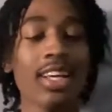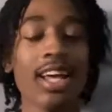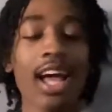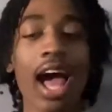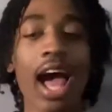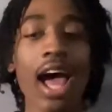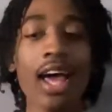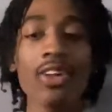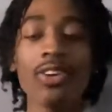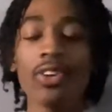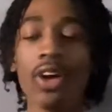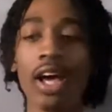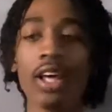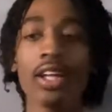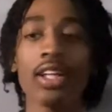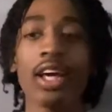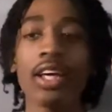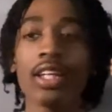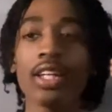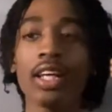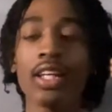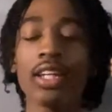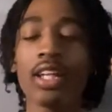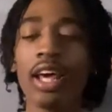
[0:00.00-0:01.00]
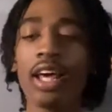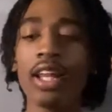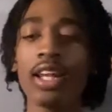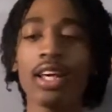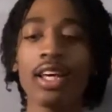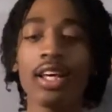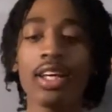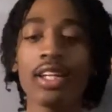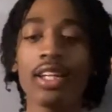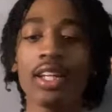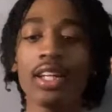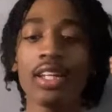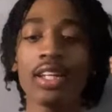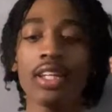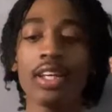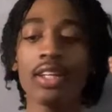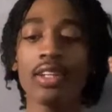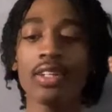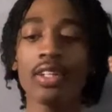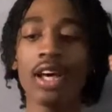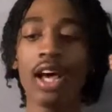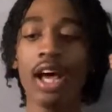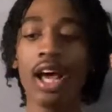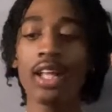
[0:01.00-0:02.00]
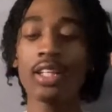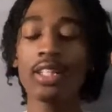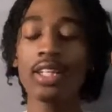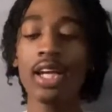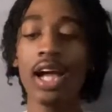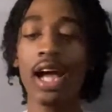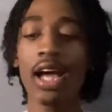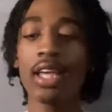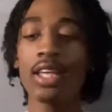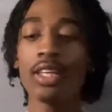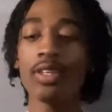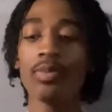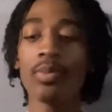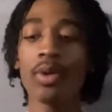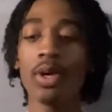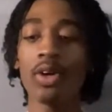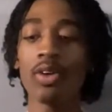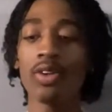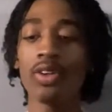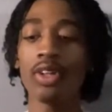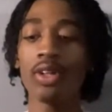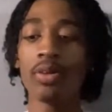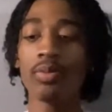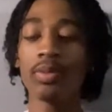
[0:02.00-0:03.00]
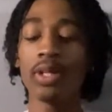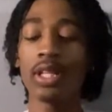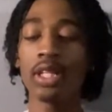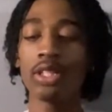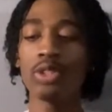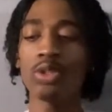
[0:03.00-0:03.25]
I think I emailed them